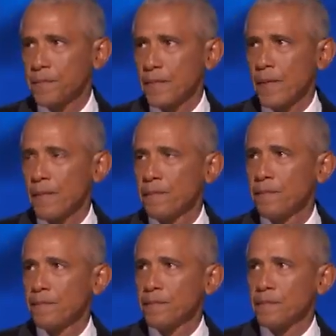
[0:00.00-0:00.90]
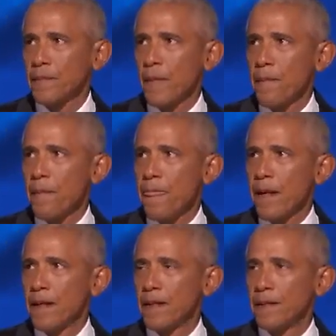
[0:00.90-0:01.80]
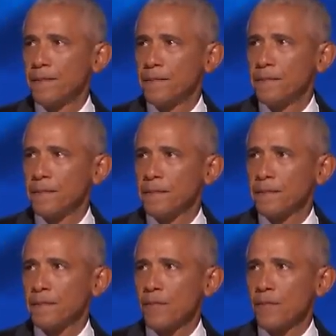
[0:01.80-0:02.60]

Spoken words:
Nothing is said.